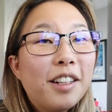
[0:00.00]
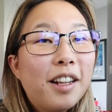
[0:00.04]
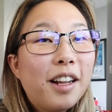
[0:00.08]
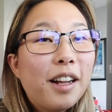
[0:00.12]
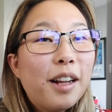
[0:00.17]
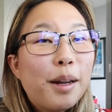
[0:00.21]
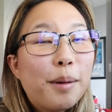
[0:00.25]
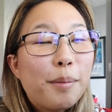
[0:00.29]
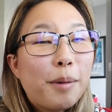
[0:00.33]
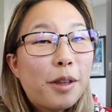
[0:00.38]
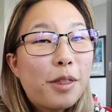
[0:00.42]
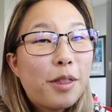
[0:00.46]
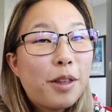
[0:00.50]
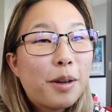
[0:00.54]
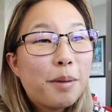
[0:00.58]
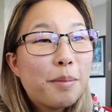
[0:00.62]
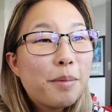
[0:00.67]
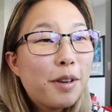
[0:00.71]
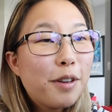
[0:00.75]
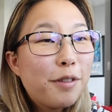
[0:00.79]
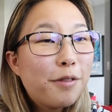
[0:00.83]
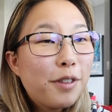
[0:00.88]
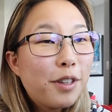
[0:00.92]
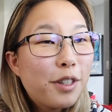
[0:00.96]
Um I think I'm
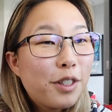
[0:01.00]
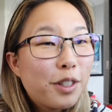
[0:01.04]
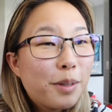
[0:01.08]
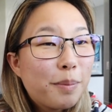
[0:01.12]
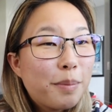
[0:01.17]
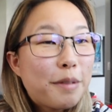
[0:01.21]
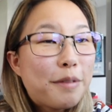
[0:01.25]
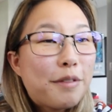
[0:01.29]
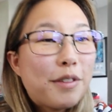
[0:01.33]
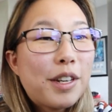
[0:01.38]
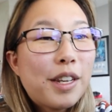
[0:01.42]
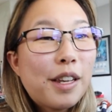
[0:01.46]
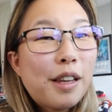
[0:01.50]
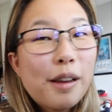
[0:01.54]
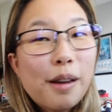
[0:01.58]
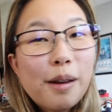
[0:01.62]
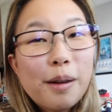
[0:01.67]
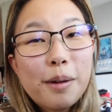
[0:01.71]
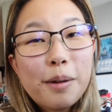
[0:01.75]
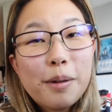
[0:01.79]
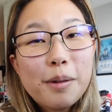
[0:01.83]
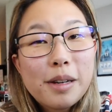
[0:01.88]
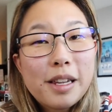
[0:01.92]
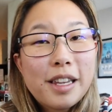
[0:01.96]
going to finish up the
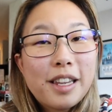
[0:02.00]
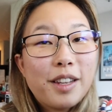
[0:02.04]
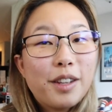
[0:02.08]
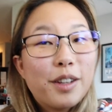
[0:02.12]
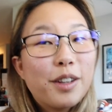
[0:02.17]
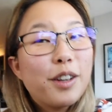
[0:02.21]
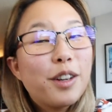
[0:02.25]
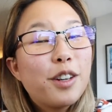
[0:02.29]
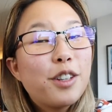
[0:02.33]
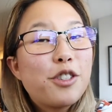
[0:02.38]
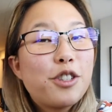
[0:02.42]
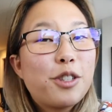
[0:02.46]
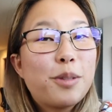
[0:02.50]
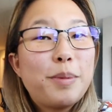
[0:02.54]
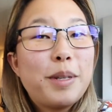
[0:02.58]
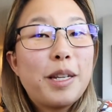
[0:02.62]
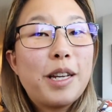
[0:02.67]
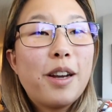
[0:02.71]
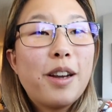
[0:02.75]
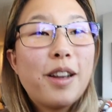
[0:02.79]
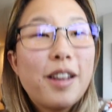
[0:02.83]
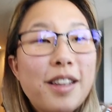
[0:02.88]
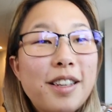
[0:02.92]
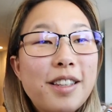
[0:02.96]
video here just
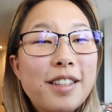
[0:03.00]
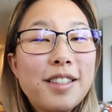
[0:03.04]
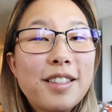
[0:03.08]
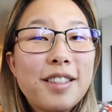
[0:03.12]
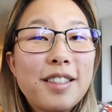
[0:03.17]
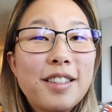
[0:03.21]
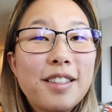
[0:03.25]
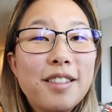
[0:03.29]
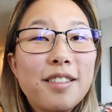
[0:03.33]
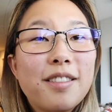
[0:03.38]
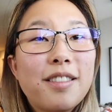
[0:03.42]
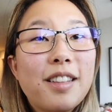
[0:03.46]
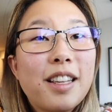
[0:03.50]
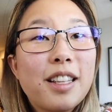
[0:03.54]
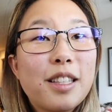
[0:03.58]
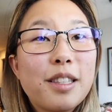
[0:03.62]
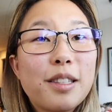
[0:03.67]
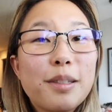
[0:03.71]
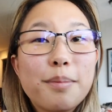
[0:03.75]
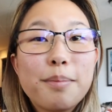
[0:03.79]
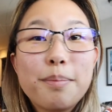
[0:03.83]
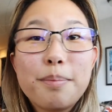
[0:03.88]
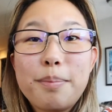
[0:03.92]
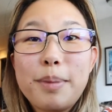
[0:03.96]
because
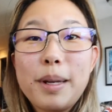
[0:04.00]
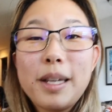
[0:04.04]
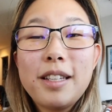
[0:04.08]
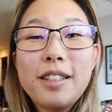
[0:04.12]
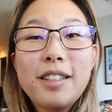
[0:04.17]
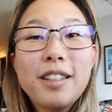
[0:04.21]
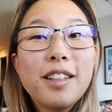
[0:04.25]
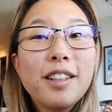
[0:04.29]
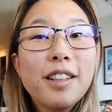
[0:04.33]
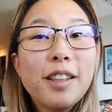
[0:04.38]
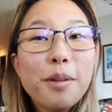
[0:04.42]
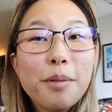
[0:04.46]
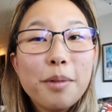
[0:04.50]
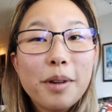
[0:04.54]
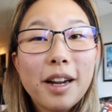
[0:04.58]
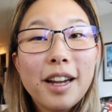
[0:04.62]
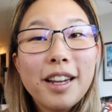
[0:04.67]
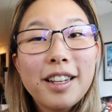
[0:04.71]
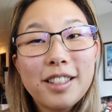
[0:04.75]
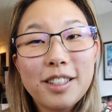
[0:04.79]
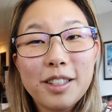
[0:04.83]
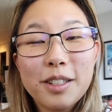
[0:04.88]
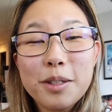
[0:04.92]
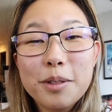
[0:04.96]
that's basically what
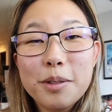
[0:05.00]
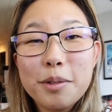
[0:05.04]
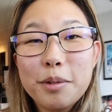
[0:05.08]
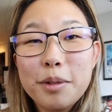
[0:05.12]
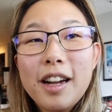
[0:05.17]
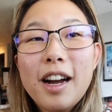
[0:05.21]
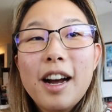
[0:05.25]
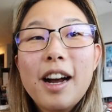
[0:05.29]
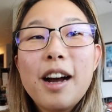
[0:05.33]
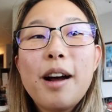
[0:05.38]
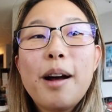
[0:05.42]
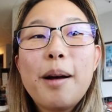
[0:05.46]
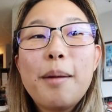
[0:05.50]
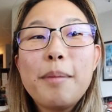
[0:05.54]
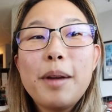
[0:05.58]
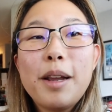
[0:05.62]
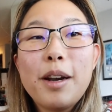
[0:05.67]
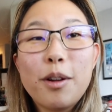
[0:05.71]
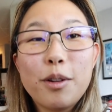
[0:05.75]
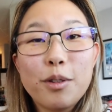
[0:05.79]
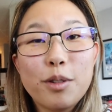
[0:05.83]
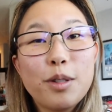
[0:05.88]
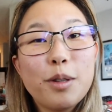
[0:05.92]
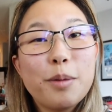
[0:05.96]
I do. Um and
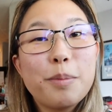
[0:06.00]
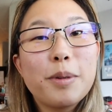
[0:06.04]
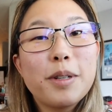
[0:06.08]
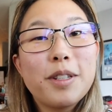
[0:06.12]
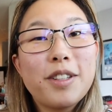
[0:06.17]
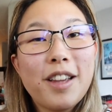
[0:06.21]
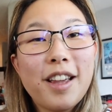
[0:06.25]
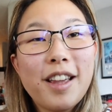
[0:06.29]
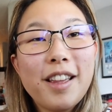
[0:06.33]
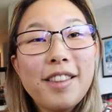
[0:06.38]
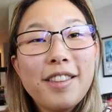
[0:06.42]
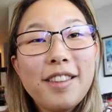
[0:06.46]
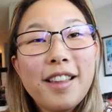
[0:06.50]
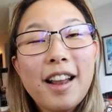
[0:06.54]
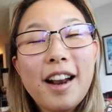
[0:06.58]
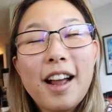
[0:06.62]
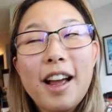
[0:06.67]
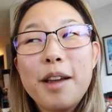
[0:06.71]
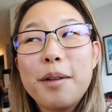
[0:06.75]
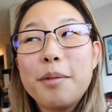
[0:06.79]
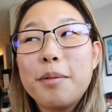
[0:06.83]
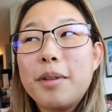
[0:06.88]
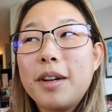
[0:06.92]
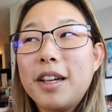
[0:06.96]
also pretend that
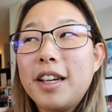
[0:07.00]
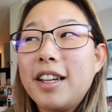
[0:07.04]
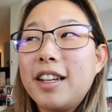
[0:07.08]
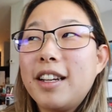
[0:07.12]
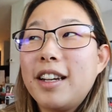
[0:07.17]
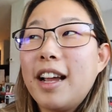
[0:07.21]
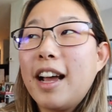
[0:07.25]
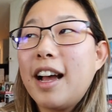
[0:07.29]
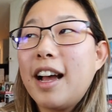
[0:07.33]
I went